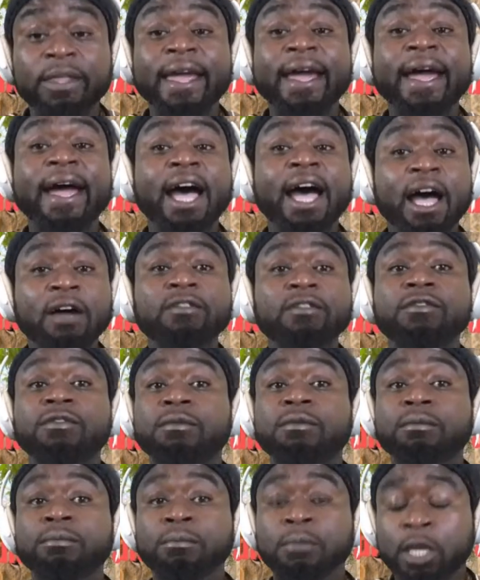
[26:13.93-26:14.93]
they have
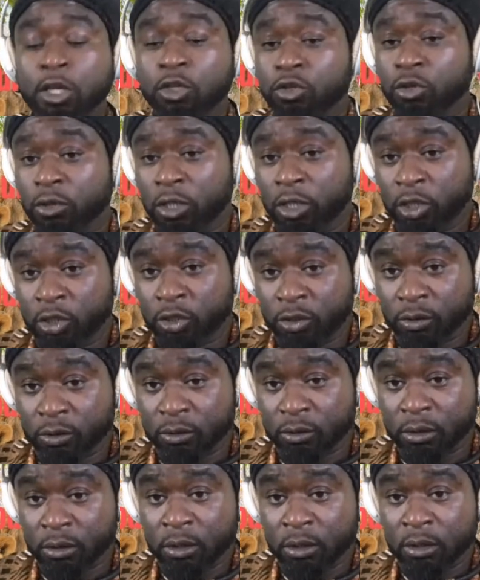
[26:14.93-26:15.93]
major
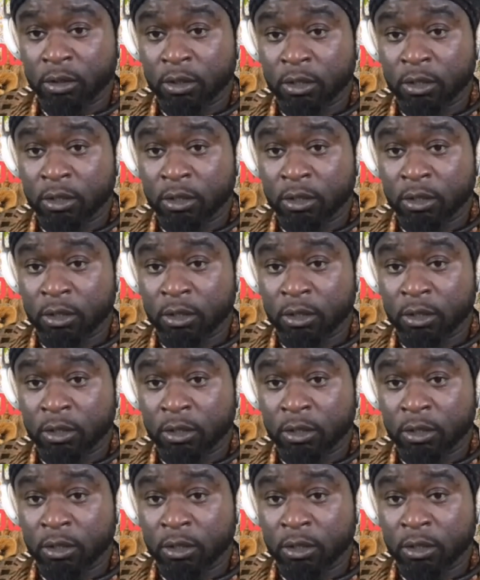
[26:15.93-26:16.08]
issues,